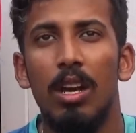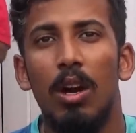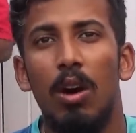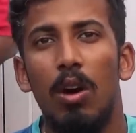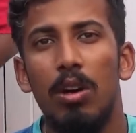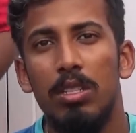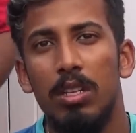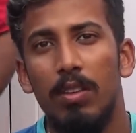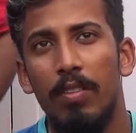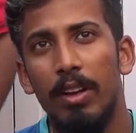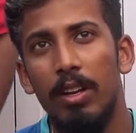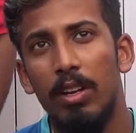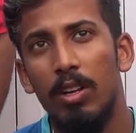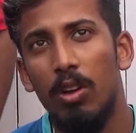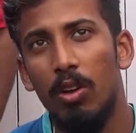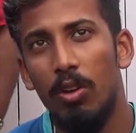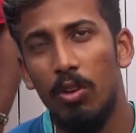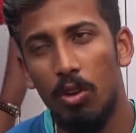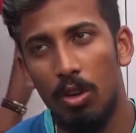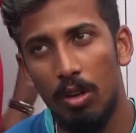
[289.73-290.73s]
or 70
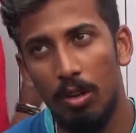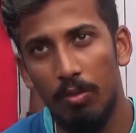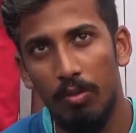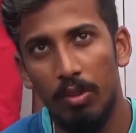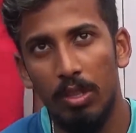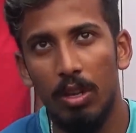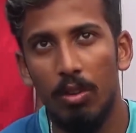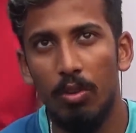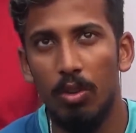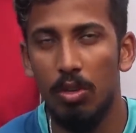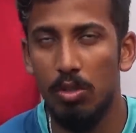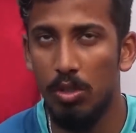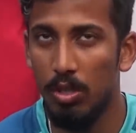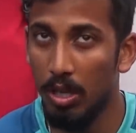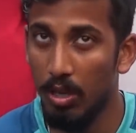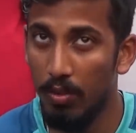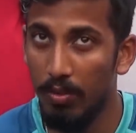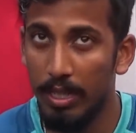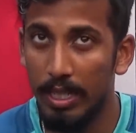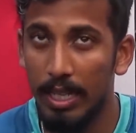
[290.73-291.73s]
odd run without
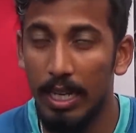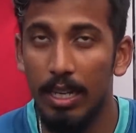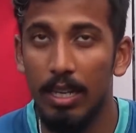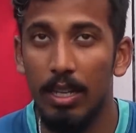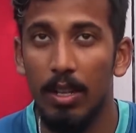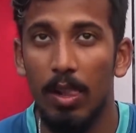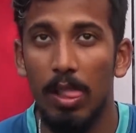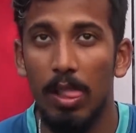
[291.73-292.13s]
losing a wicket,